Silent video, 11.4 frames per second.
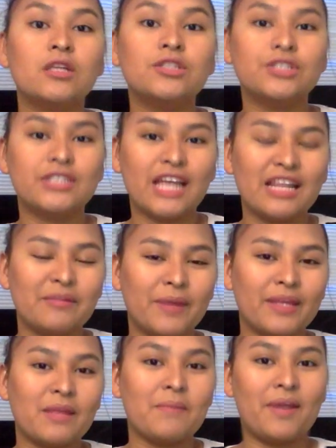to
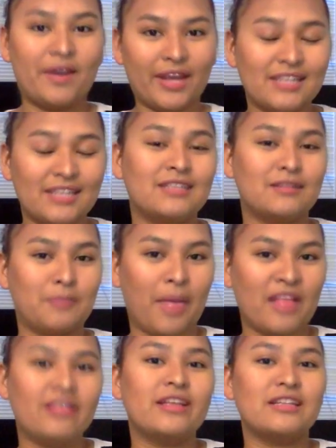celebrate America's
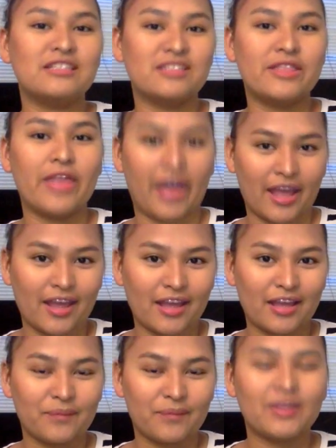Independence Day.
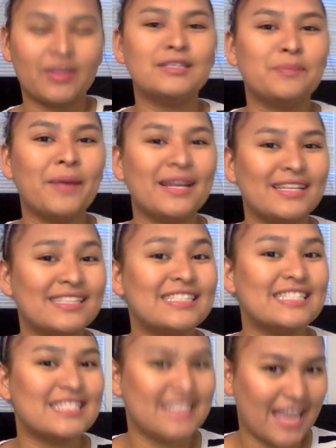
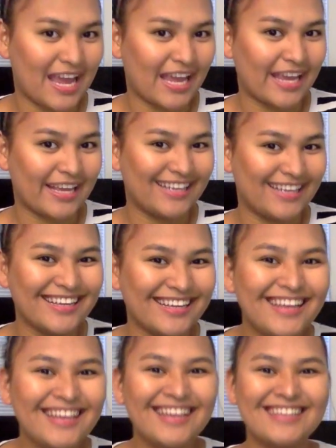Independence Day.
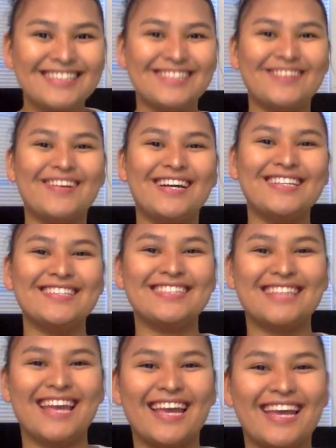It's so hard to
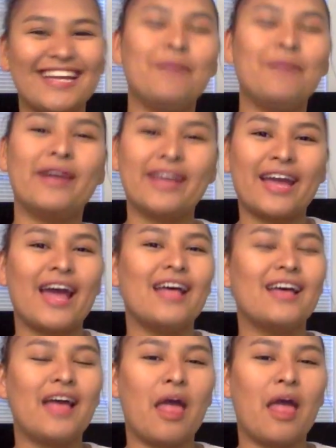say it. America's